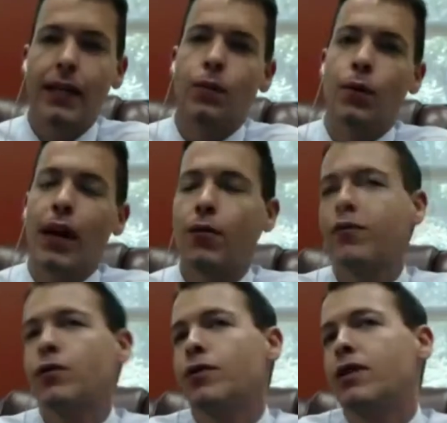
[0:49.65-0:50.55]
when I
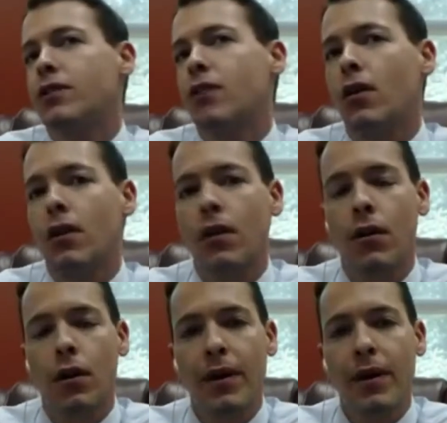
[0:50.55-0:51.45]
review these
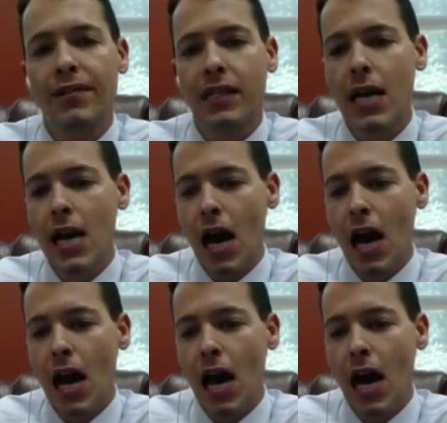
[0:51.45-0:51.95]
are amazing.